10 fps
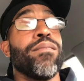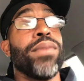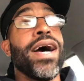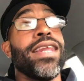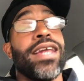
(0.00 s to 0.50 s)

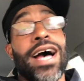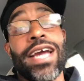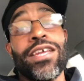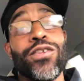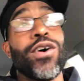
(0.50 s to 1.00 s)
But I
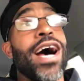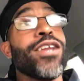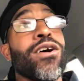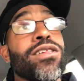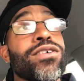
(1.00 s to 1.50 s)

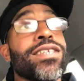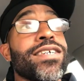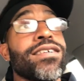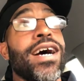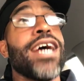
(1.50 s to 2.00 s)

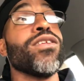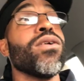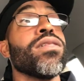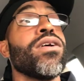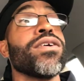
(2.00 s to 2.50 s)
no
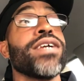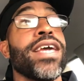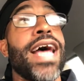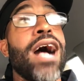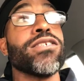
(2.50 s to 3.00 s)
longer
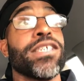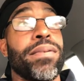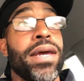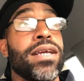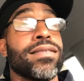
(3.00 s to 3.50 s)
get housing
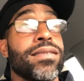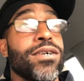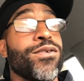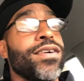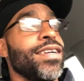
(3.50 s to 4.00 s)
pay, so